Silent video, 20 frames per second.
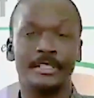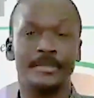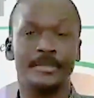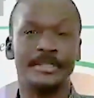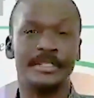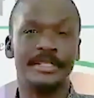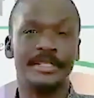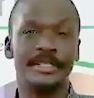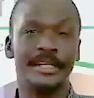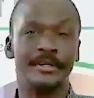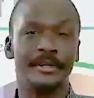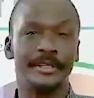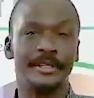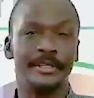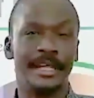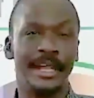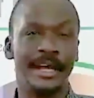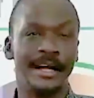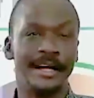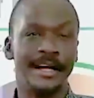especially during
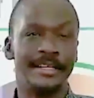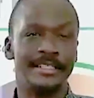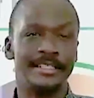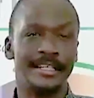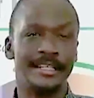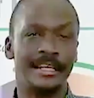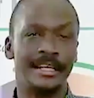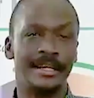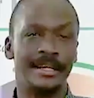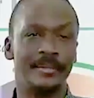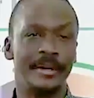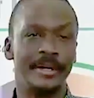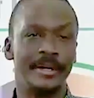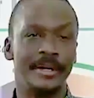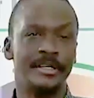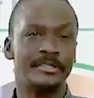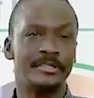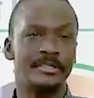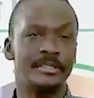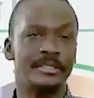the Lancaster
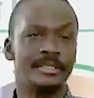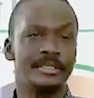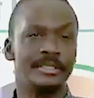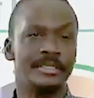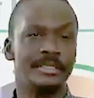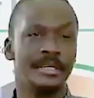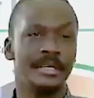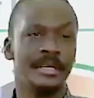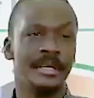deliberations